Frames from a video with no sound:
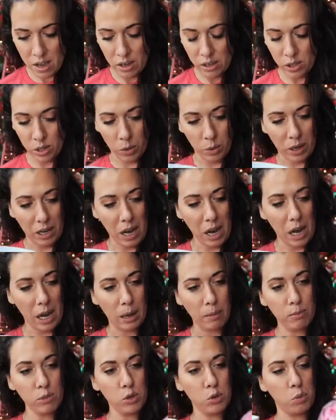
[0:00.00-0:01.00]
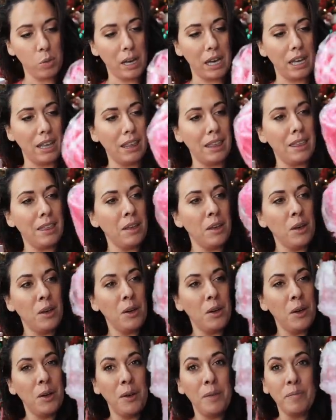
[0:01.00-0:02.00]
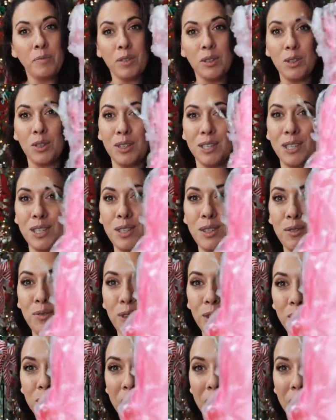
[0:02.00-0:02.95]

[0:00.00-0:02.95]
So it comes with, so this is the first